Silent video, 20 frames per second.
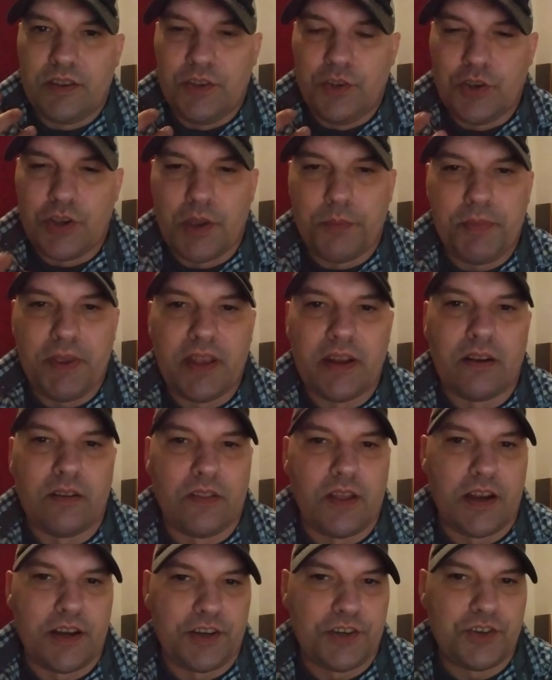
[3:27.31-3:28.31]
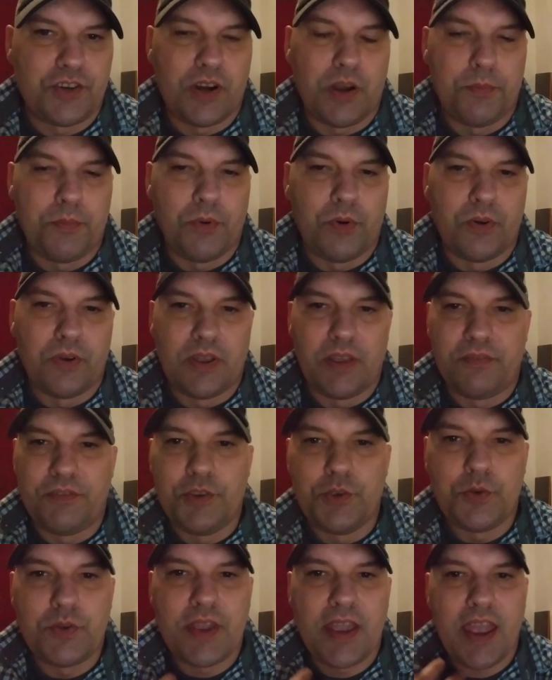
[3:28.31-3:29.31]
you could be in a lot of trouble. If
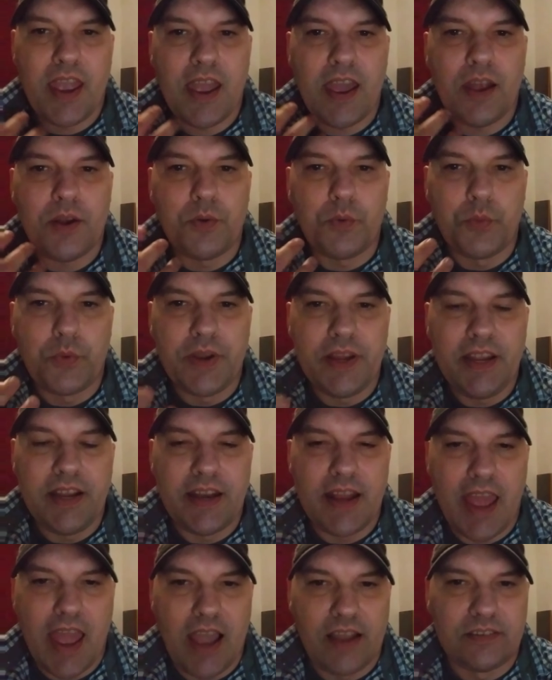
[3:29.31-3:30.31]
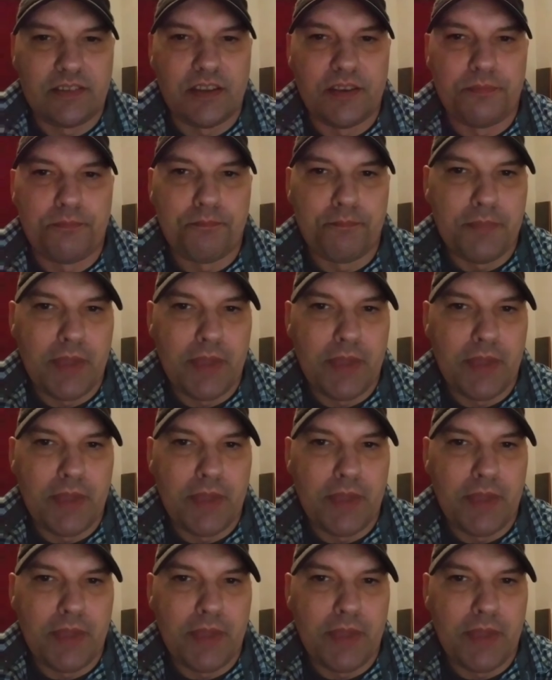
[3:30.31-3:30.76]
you can't read active